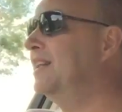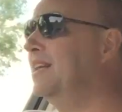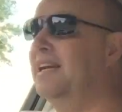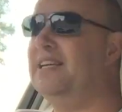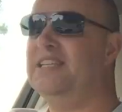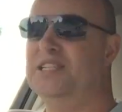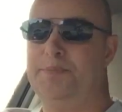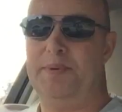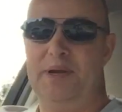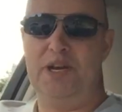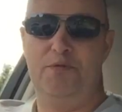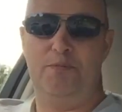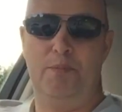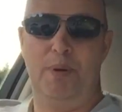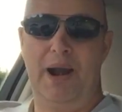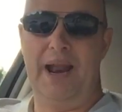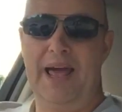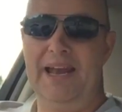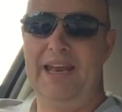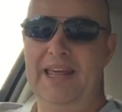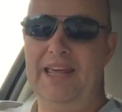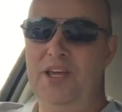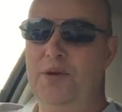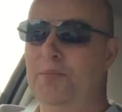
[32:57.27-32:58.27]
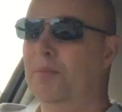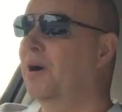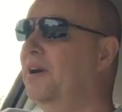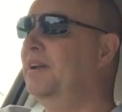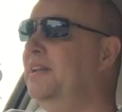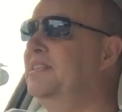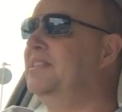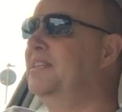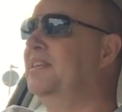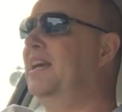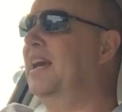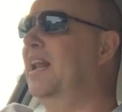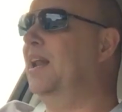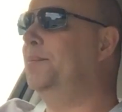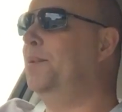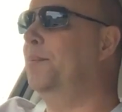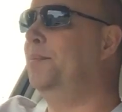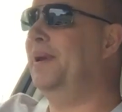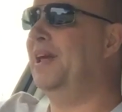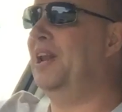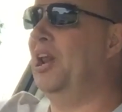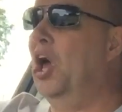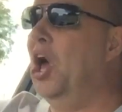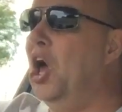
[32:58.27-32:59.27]
takes a bit of planning, you might need to get up a
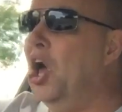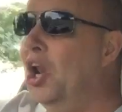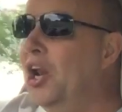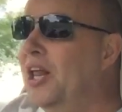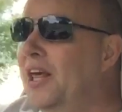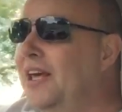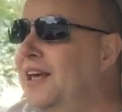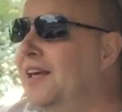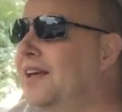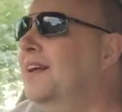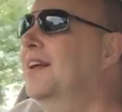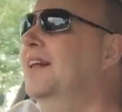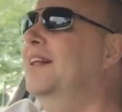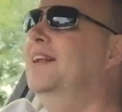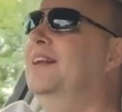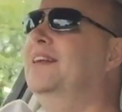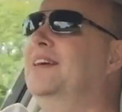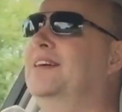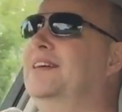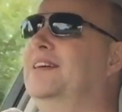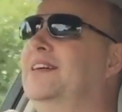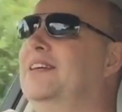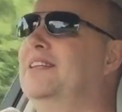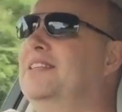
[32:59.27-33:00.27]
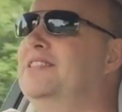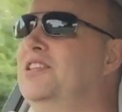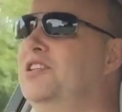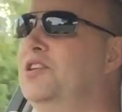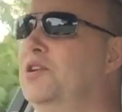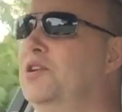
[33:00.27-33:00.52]
bit early to